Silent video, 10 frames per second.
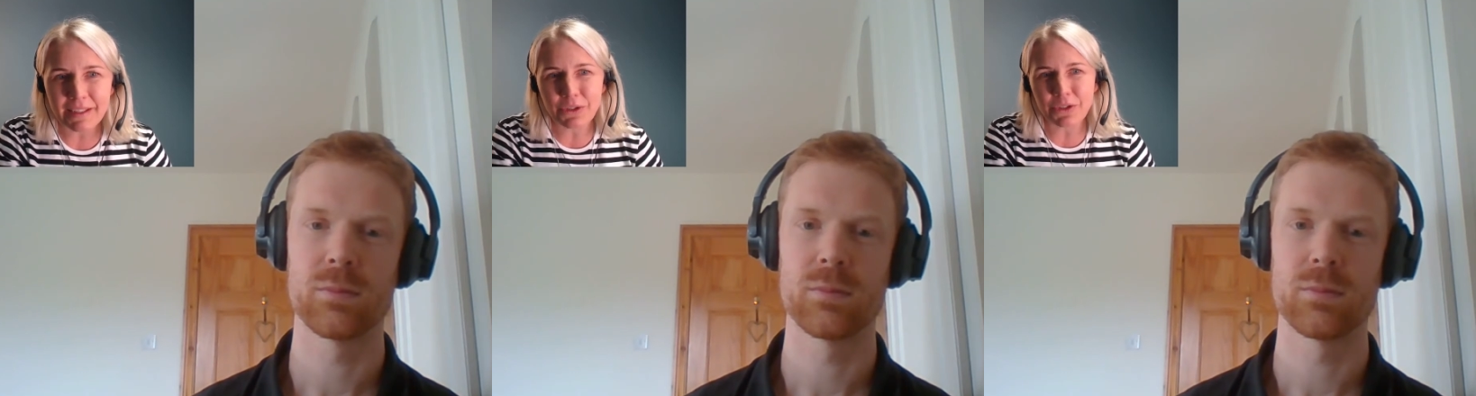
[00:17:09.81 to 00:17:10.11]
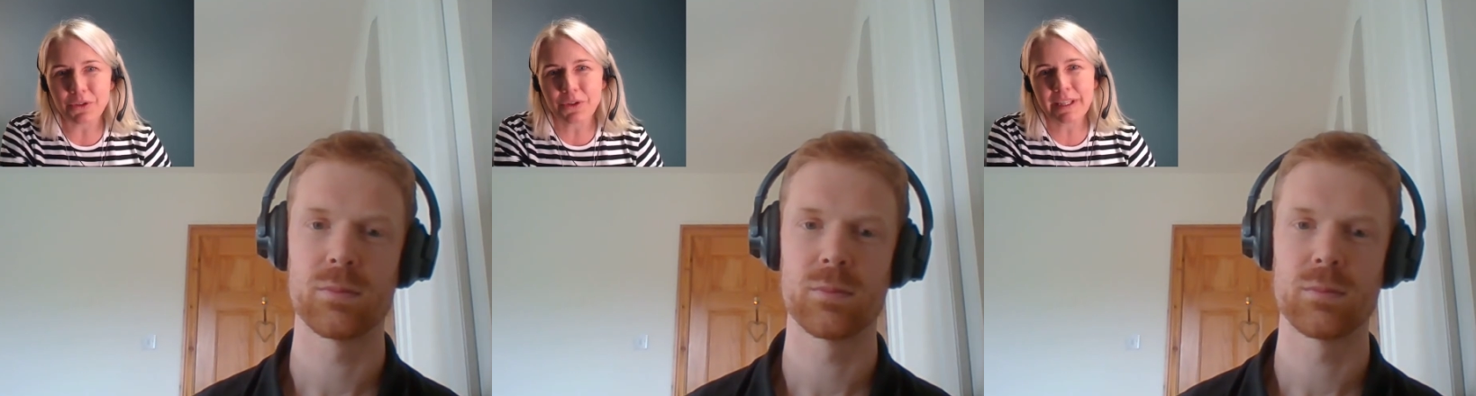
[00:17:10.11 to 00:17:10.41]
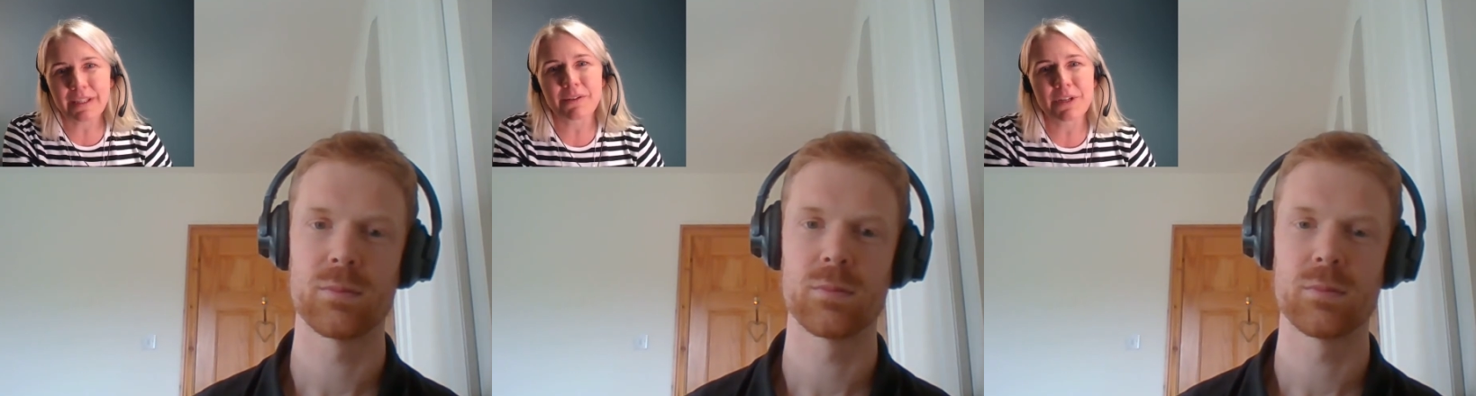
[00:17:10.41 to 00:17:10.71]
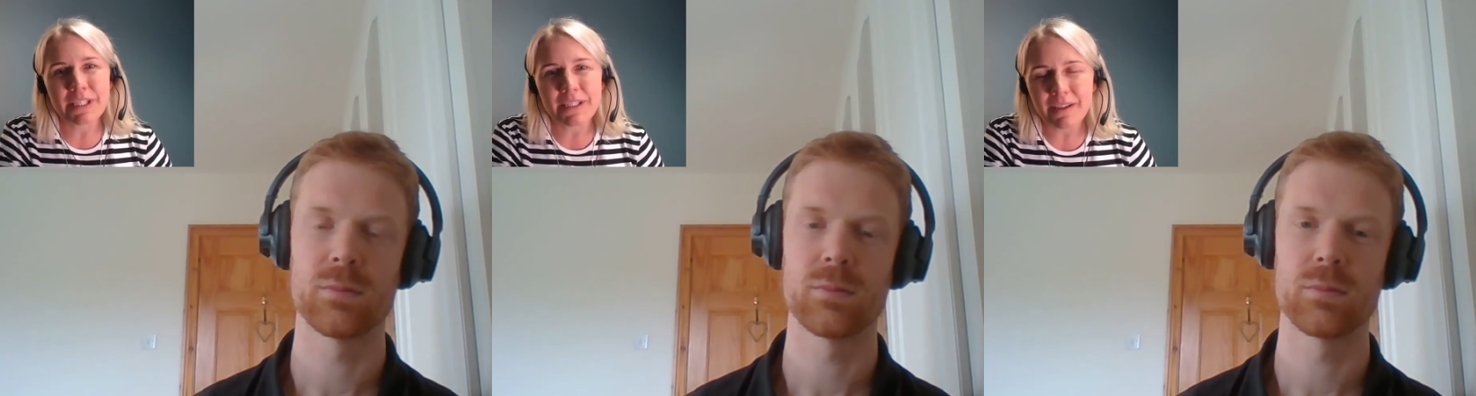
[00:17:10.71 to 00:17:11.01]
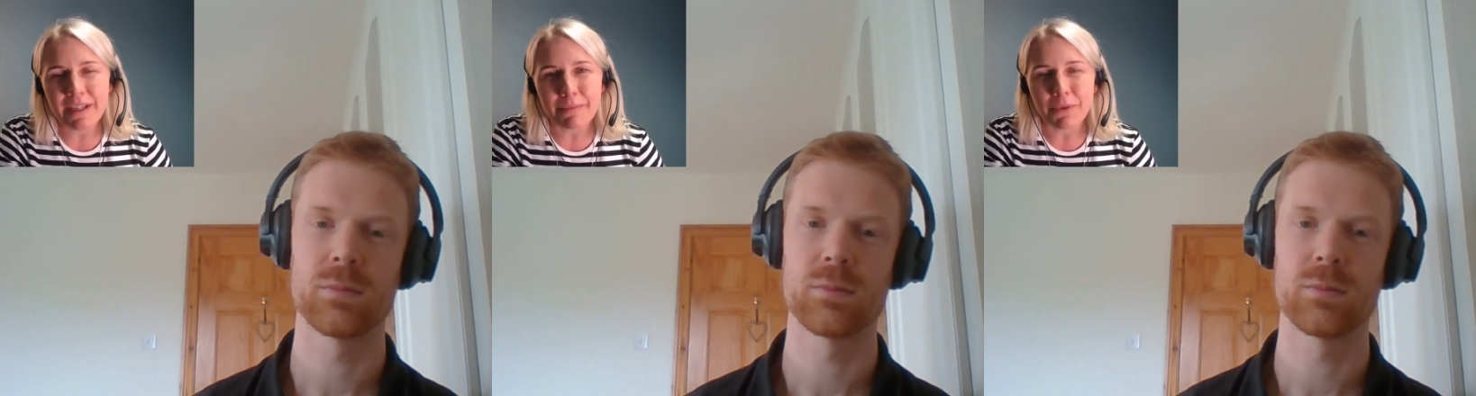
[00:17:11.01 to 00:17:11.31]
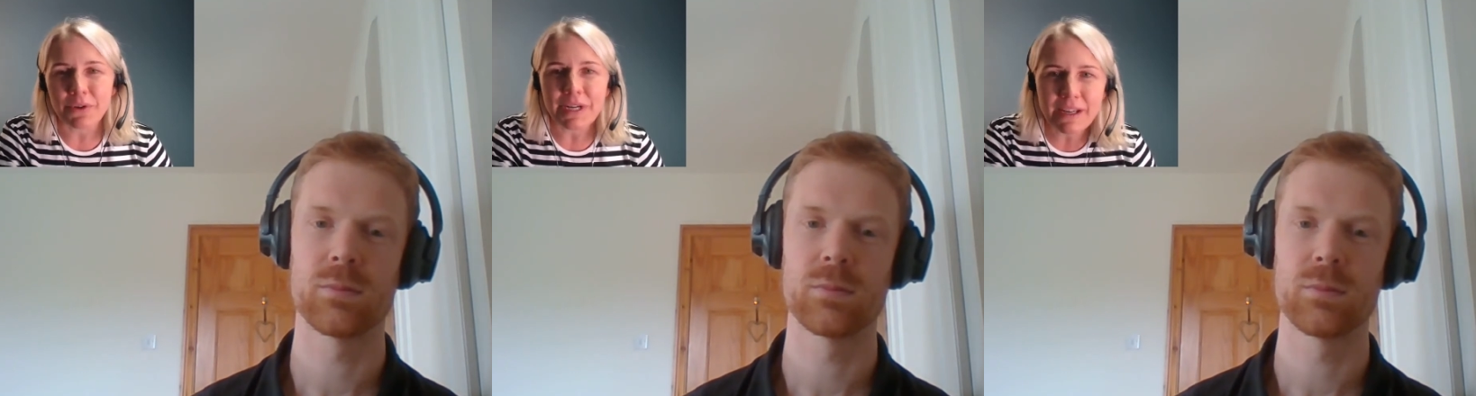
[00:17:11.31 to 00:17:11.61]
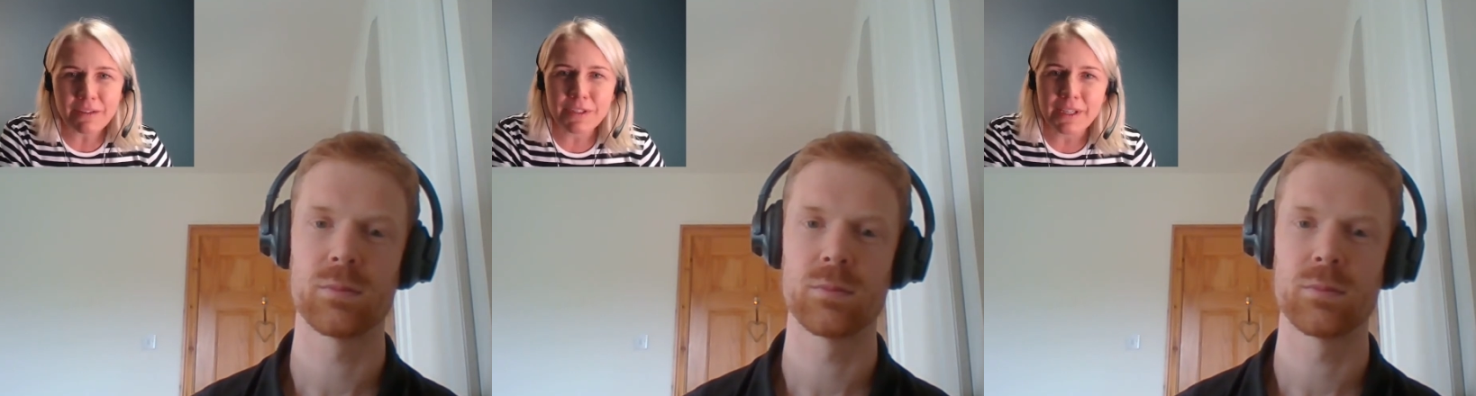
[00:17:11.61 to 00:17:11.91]
Speaker 1: do you think there is time or
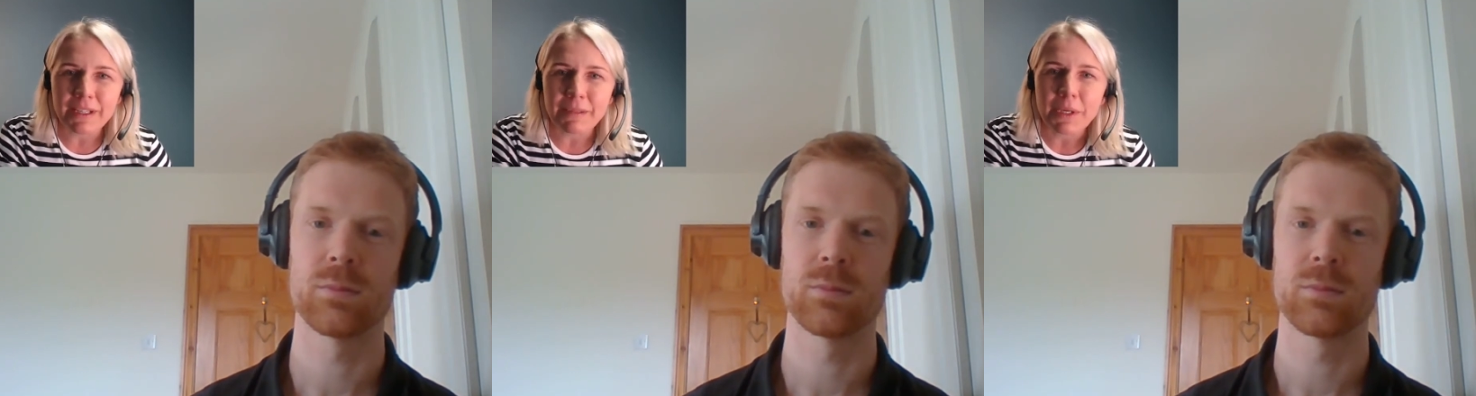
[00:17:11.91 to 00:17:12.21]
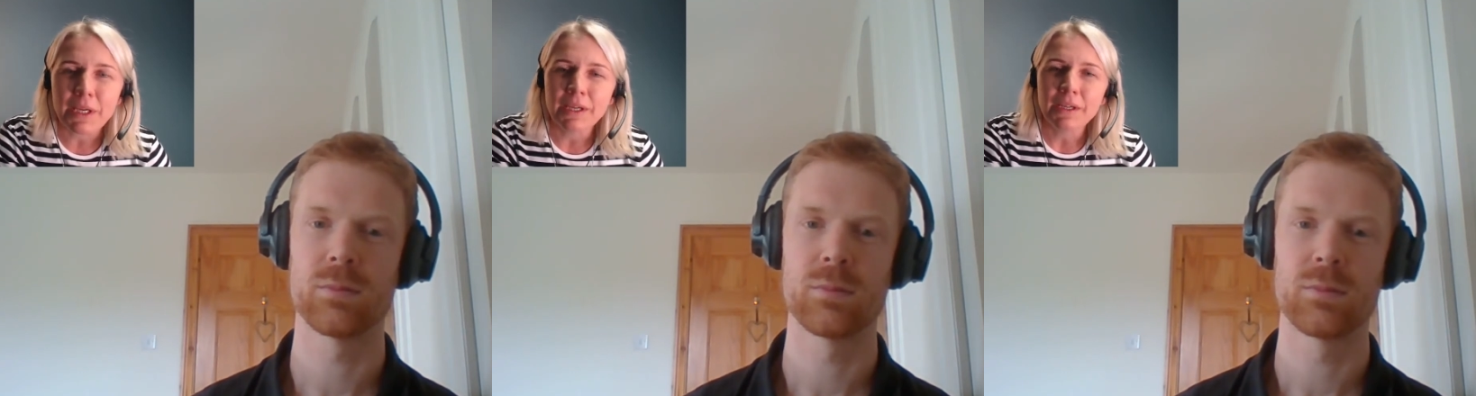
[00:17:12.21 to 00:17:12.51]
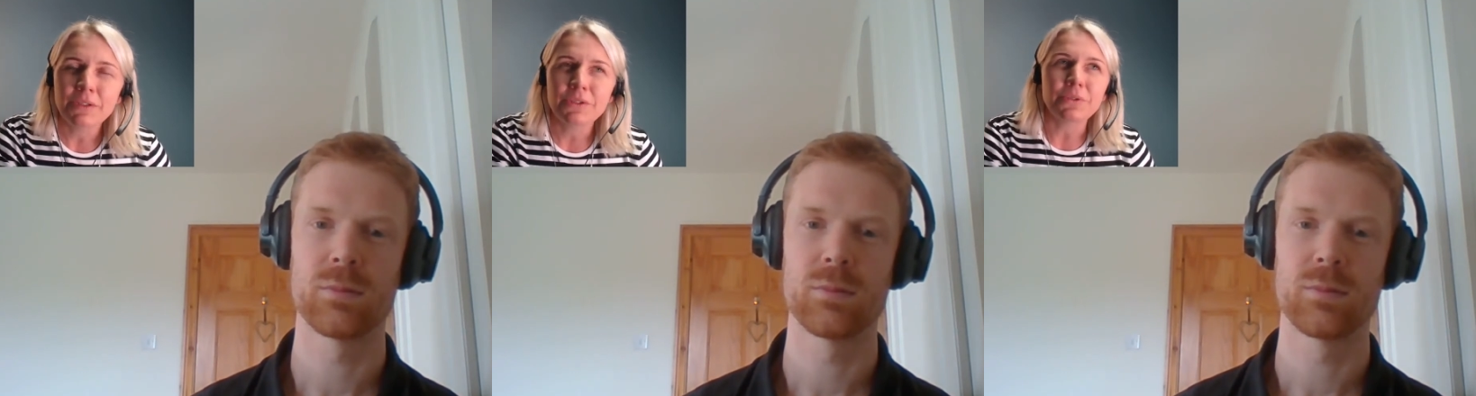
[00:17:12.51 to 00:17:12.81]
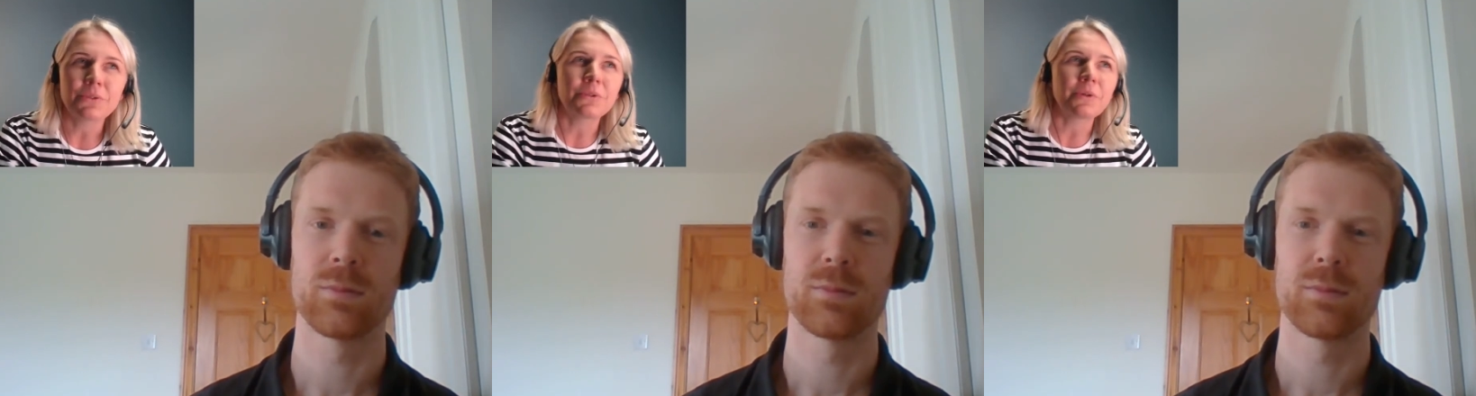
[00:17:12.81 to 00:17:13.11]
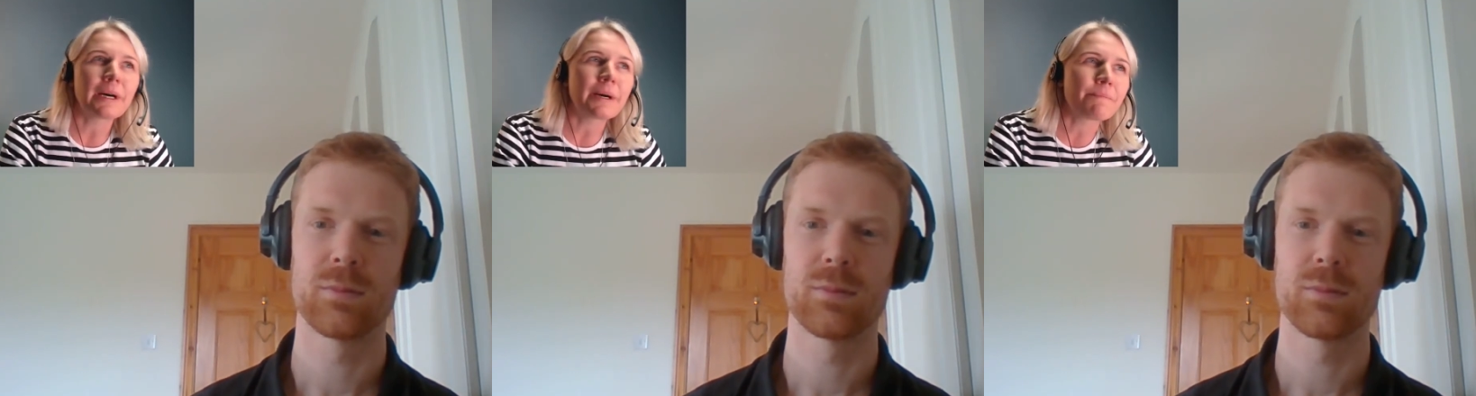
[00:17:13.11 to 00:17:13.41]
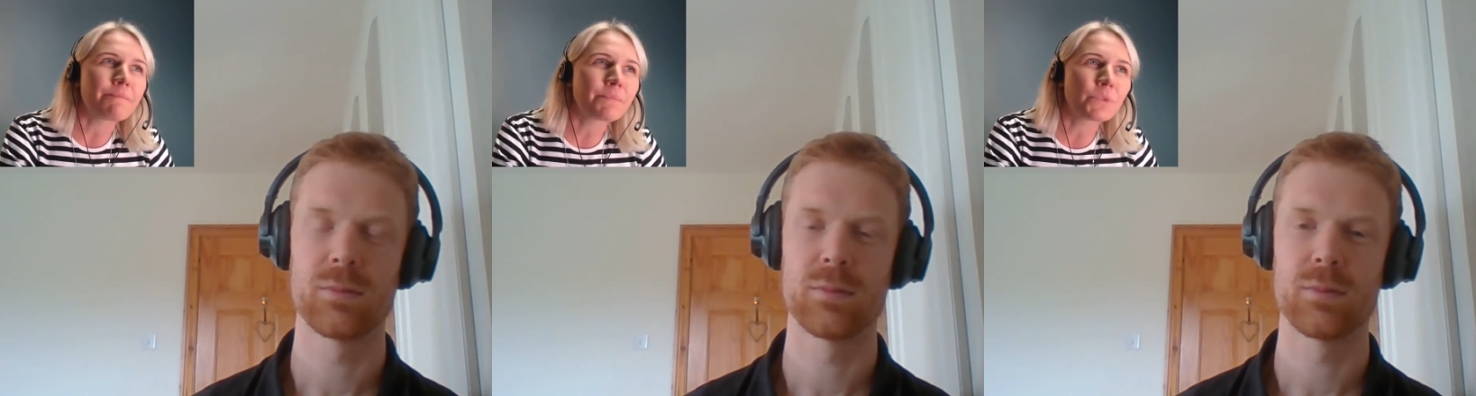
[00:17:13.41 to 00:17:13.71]
enough time to um,